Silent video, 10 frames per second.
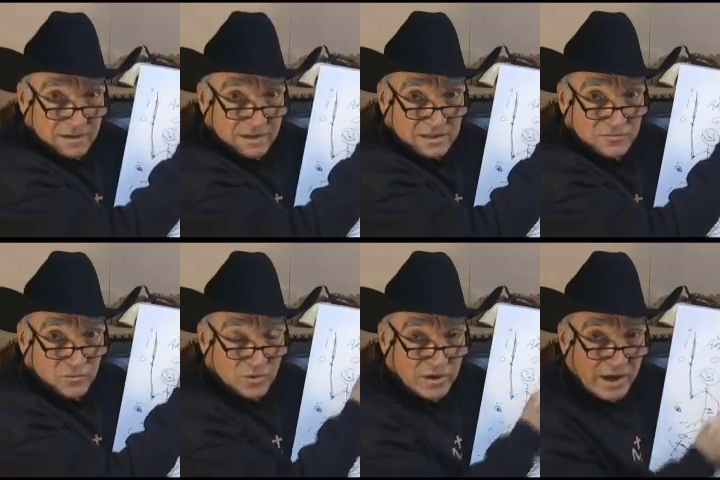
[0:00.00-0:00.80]
in his
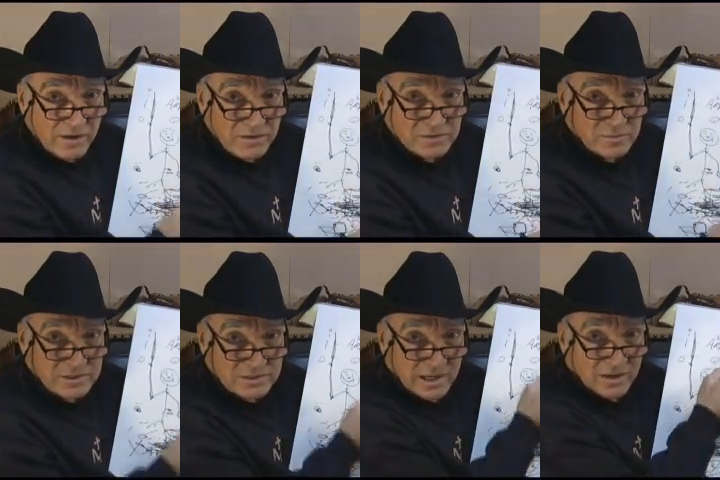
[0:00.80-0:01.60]
4 hours,
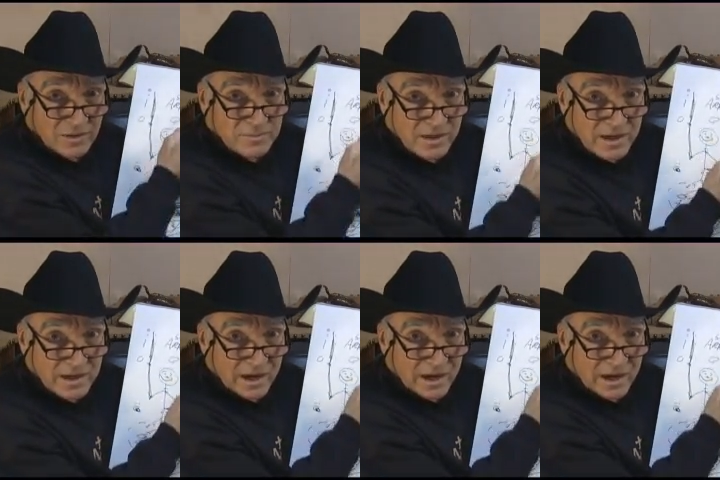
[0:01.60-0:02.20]
which are now up to 8